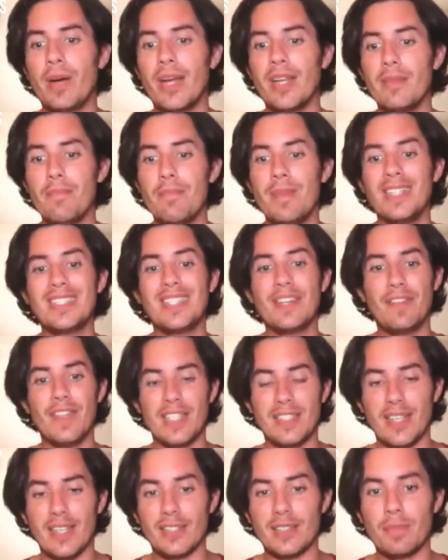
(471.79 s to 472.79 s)
by the
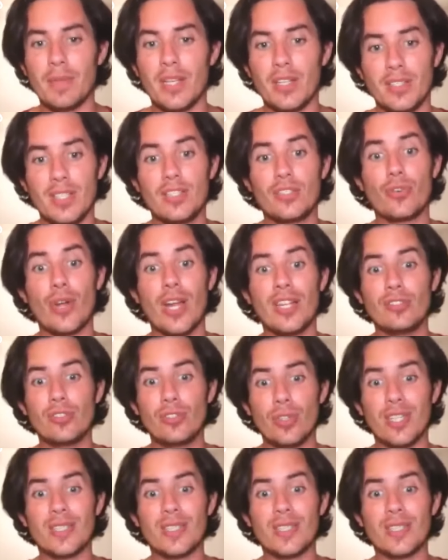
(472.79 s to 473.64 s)
metaphysics because it's trying